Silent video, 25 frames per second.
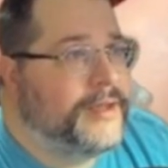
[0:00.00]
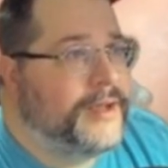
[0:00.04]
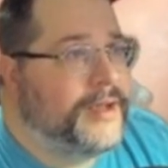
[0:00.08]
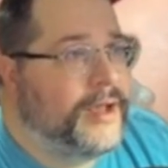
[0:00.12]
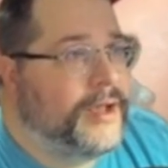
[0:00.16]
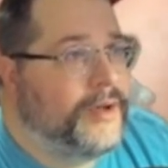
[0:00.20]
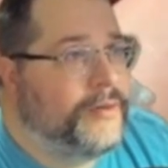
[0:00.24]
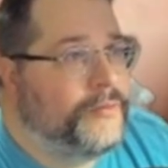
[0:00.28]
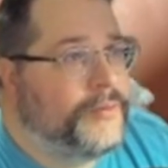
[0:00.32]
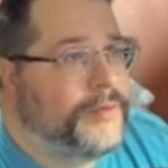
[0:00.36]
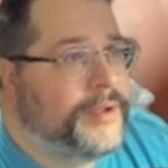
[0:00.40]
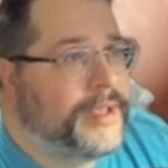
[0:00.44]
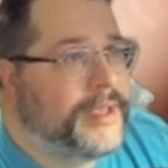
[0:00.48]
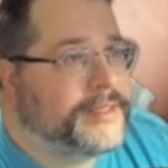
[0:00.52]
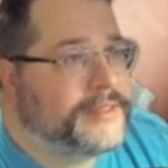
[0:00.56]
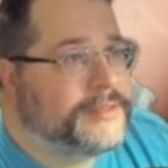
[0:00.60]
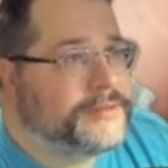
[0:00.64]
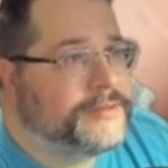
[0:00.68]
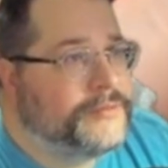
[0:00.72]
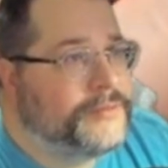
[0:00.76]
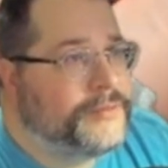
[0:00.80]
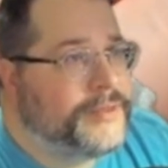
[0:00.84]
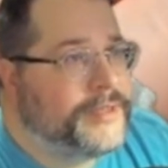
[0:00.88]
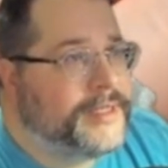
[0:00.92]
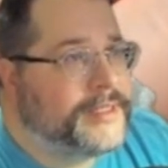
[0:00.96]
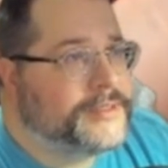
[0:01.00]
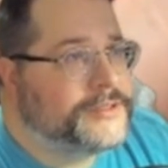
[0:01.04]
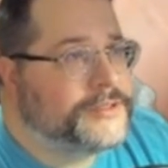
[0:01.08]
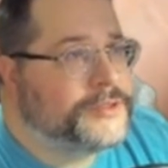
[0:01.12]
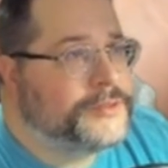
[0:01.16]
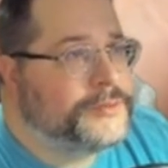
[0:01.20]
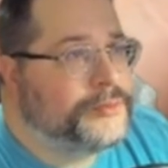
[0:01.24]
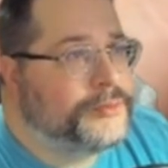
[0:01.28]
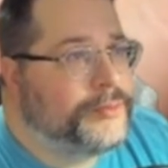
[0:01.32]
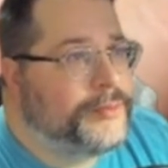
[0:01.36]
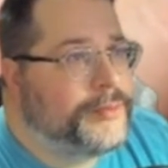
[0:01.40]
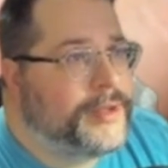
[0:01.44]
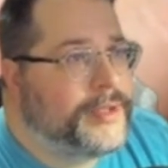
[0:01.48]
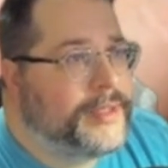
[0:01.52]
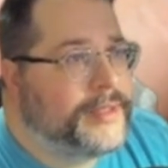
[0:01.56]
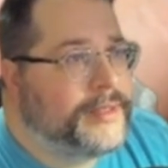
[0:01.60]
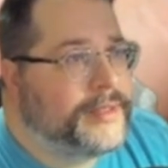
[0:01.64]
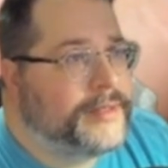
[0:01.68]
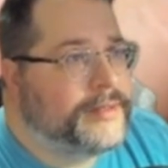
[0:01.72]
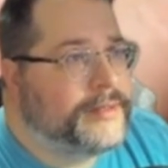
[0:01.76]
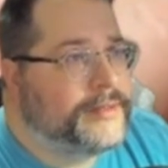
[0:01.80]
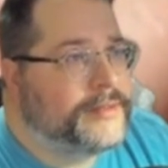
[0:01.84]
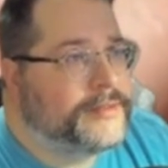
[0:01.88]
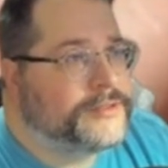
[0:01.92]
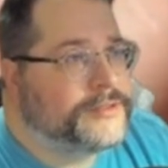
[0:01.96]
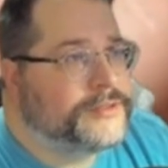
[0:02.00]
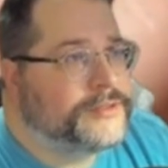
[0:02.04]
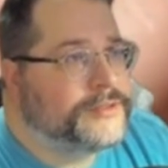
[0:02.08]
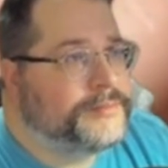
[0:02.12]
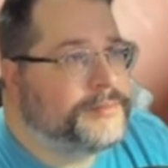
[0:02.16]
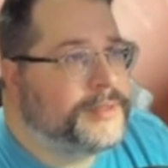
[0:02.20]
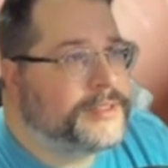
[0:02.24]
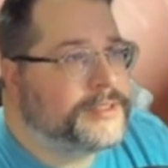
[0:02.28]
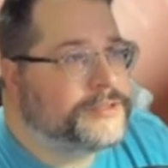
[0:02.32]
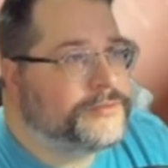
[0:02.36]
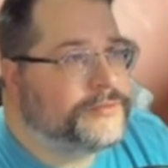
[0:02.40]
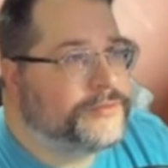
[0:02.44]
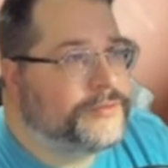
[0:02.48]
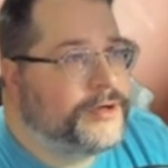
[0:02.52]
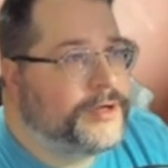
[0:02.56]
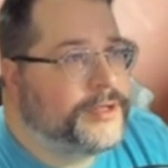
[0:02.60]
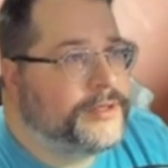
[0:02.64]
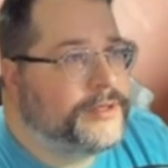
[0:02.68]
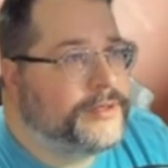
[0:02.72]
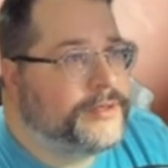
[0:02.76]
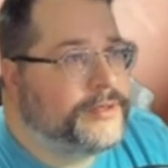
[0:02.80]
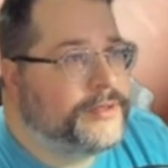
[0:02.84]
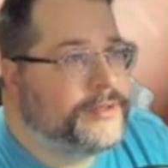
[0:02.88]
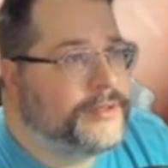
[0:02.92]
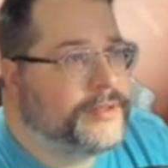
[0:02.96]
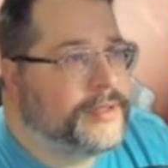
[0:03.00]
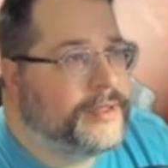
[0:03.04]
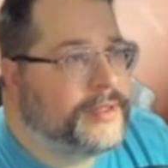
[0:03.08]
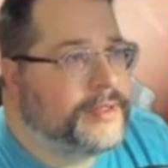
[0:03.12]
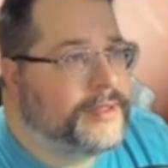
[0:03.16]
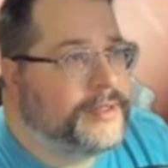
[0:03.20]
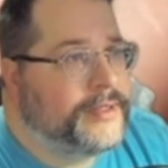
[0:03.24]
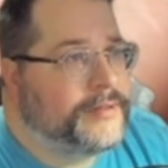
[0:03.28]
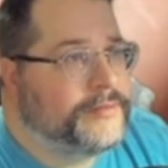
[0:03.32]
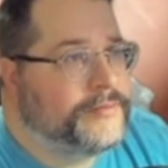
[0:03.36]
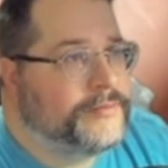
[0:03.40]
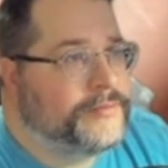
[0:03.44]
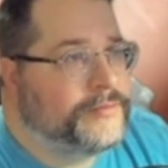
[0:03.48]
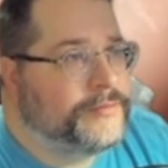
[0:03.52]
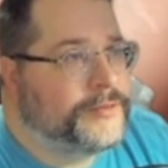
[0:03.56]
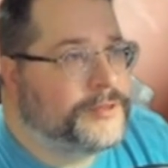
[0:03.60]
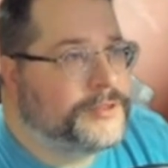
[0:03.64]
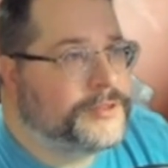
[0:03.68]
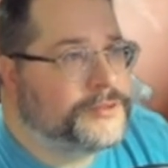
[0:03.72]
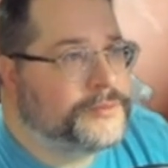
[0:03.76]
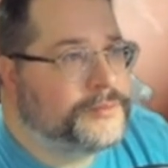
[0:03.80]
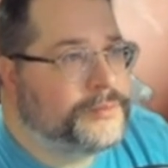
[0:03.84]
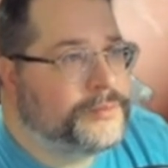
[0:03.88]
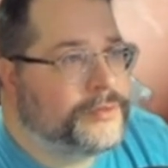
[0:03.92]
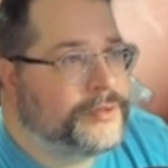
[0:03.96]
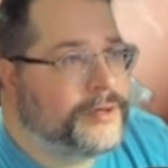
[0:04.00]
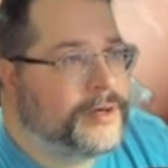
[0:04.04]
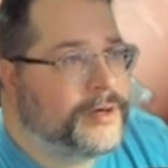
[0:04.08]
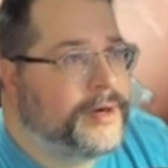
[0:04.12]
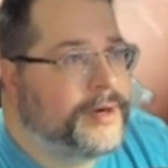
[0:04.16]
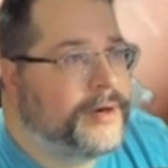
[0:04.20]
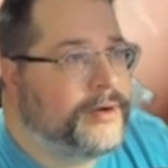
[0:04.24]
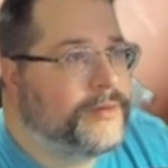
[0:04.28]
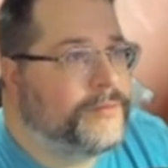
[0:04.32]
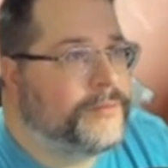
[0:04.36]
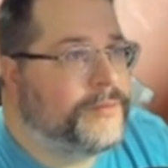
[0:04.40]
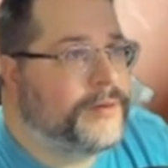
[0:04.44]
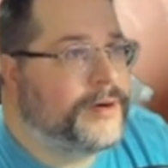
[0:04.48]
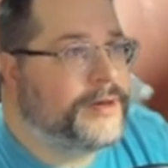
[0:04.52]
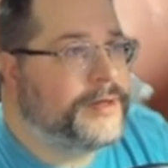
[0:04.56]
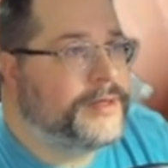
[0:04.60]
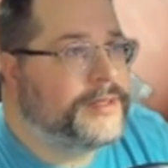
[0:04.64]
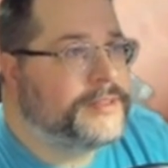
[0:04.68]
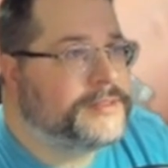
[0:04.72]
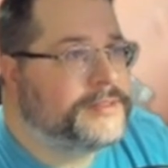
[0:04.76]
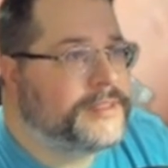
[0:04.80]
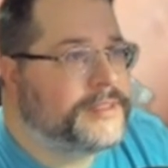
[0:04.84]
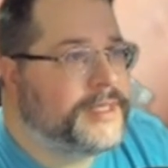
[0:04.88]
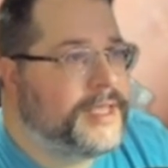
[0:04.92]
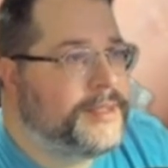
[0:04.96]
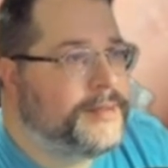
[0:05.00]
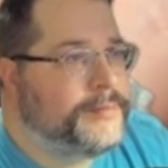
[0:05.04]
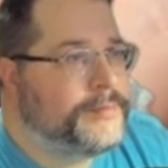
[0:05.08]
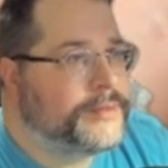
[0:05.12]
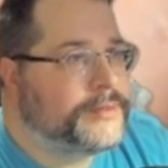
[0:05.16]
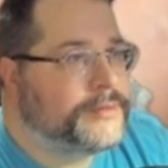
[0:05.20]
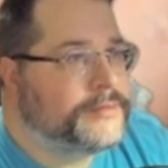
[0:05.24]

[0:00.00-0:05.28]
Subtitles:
We got Superman's best friend, Richard Pryor, wearing his cape,